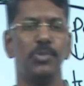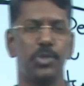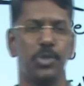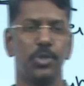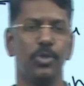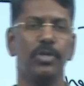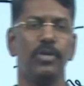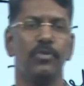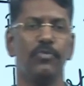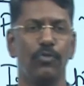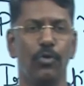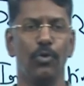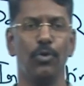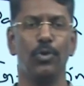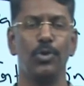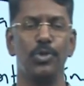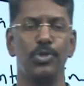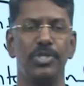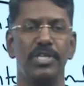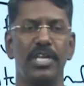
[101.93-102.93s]
sure 4
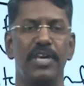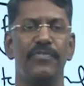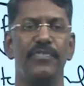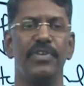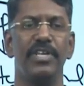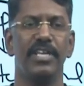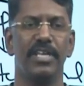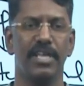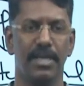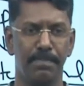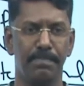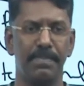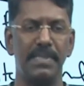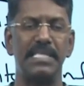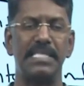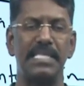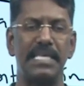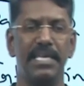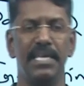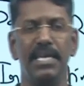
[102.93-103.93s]
question every year
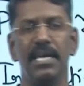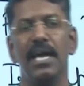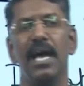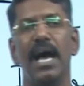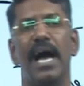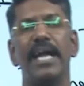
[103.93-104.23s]
compulsory,